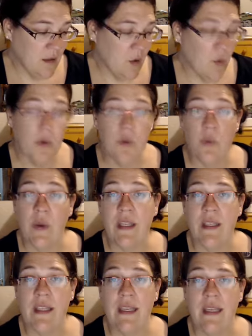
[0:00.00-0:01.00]

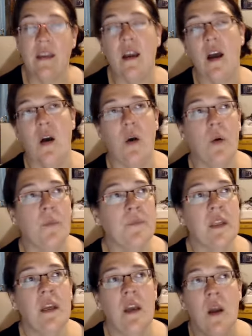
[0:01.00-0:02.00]
regulating. Oh,
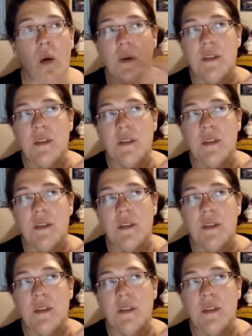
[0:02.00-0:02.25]
well,